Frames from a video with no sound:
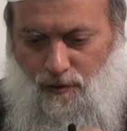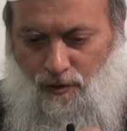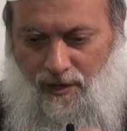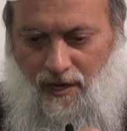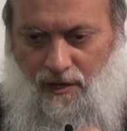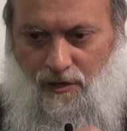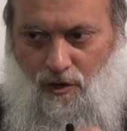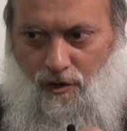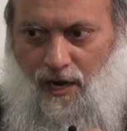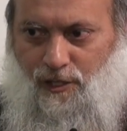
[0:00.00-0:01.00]
you look at
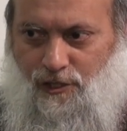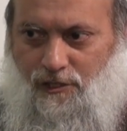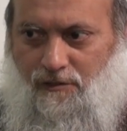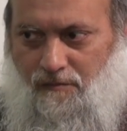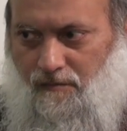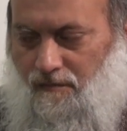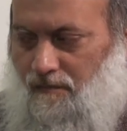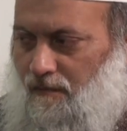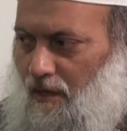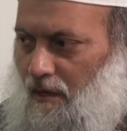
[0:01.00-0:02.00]
Quraysh
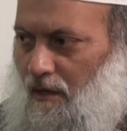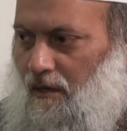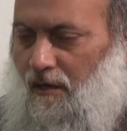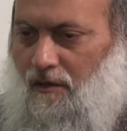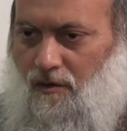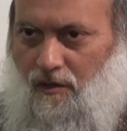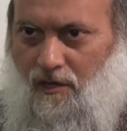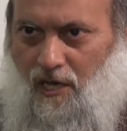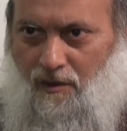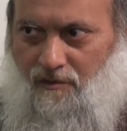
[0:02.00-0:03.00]
during
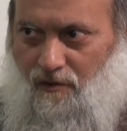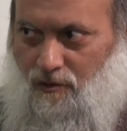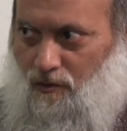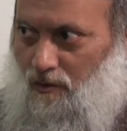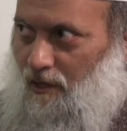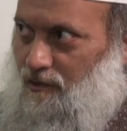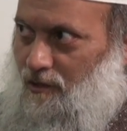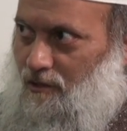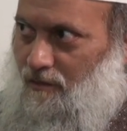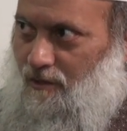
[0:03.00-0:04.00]
the time of Rasulullah,
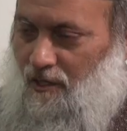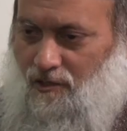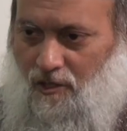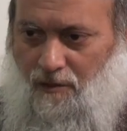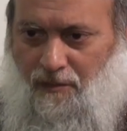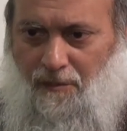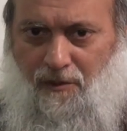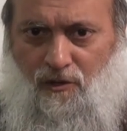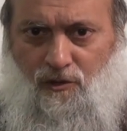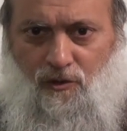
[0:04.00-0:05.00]
these are the
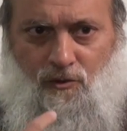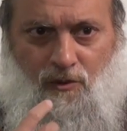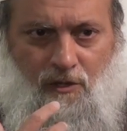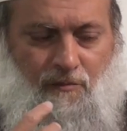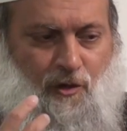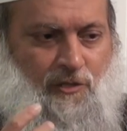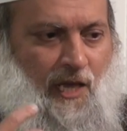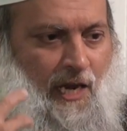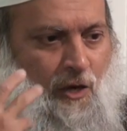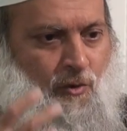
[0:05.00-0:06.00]
people who were the most
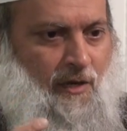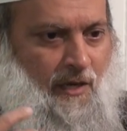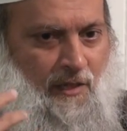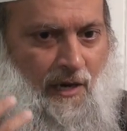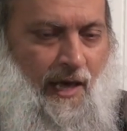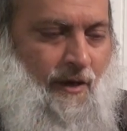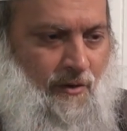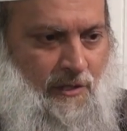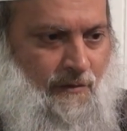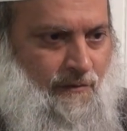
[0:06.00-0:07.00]
eloquent in the
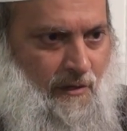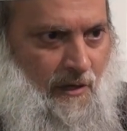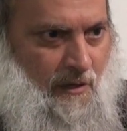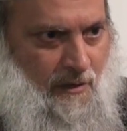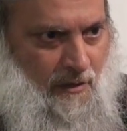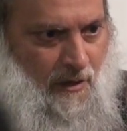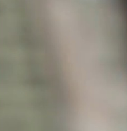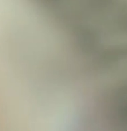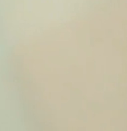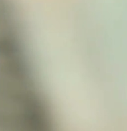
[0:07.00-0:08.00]
language of
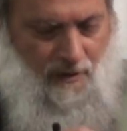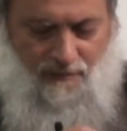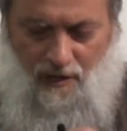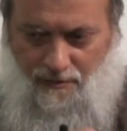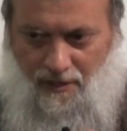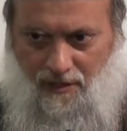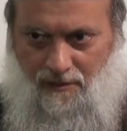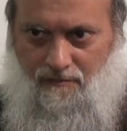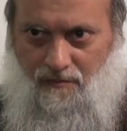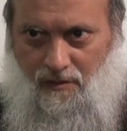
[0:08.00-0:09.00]
Arabic,
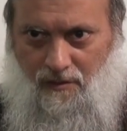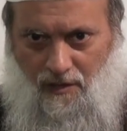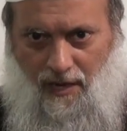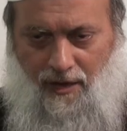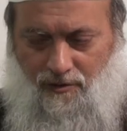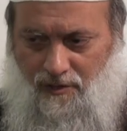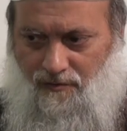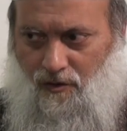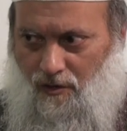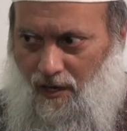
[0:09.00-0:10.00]
the language
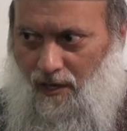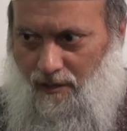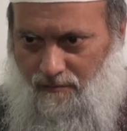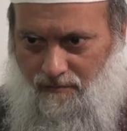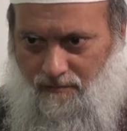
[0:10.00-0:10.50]
of the Quran.